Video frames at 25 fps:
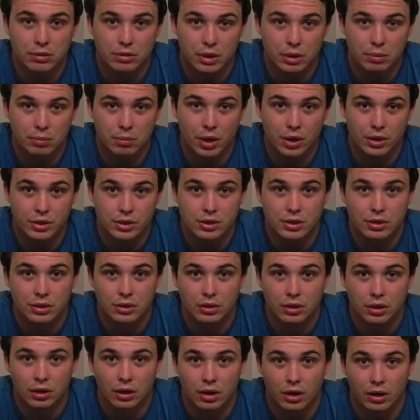Green
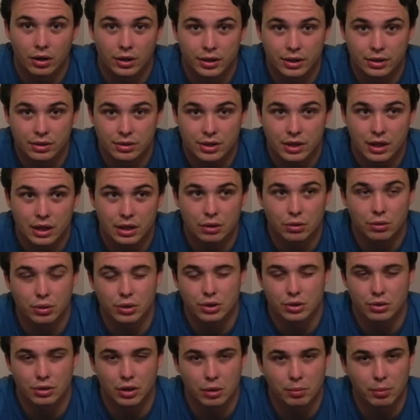Monster on their site, or
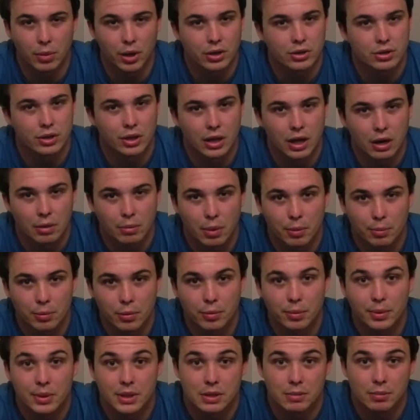it's Green Monster, I can't remember,
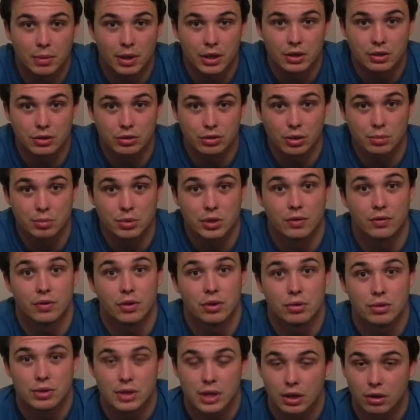but it's in my description. If
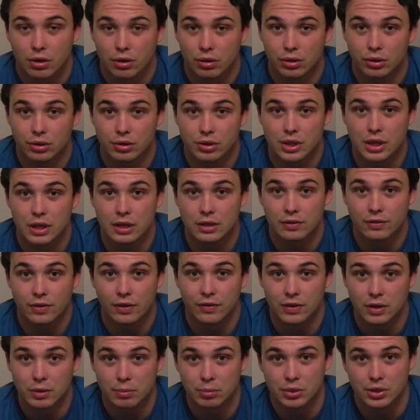you use that code on their site, it's
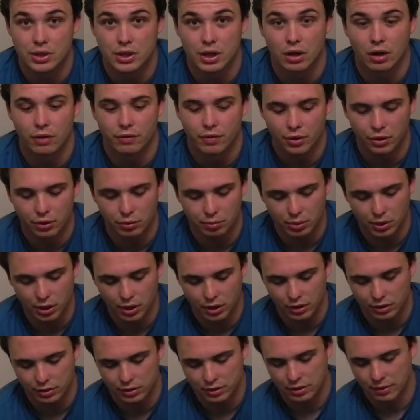15% off all their
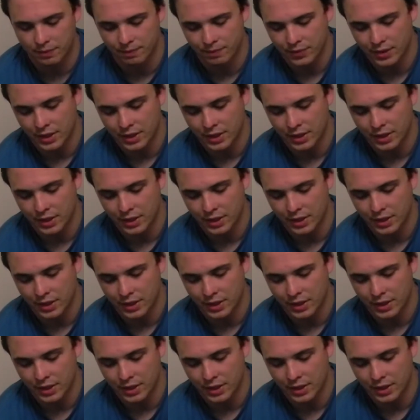products.